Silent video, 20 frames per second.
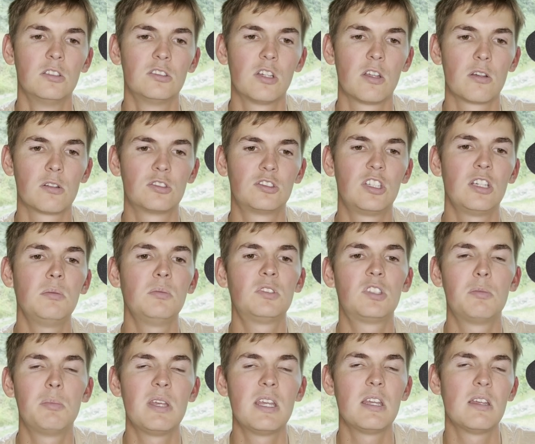So there seems
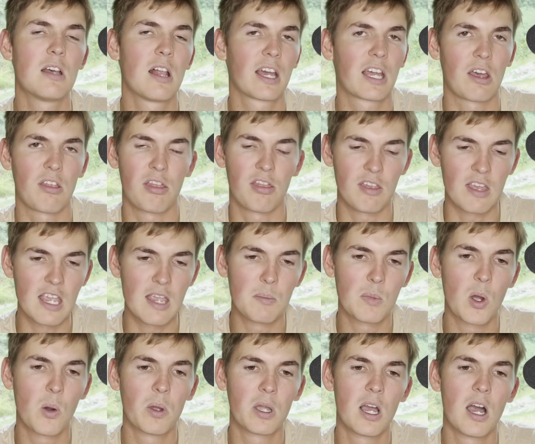to be like a theme
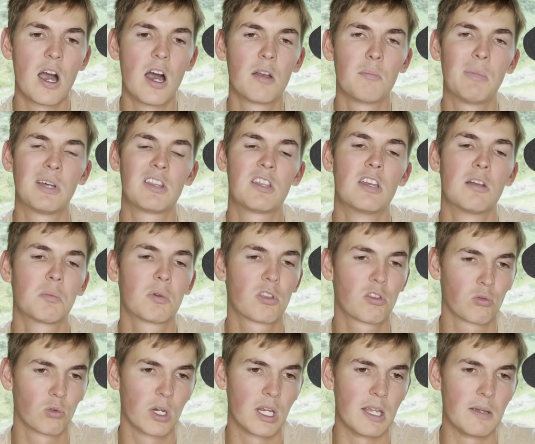going on about the number
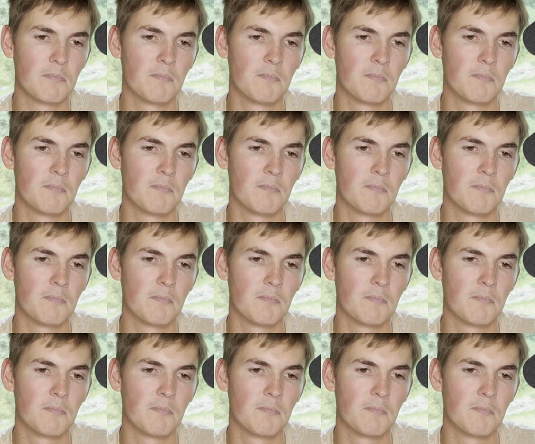three.